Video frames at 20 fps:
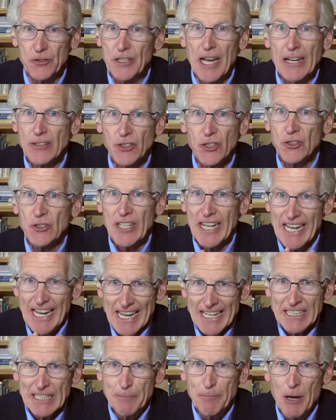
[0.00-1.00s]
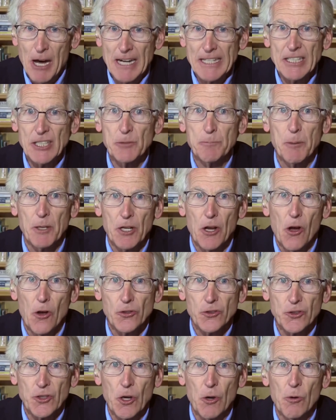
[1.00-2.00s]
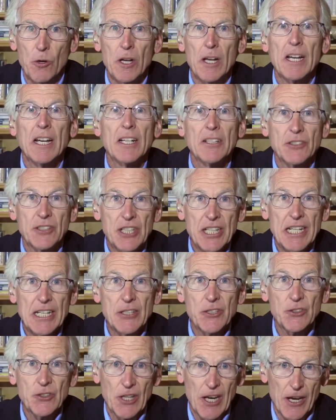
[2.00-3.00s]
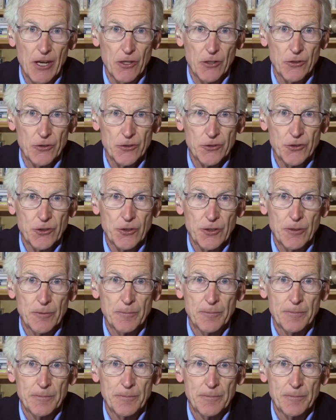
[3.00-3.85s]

not just antibodies, but also T cells.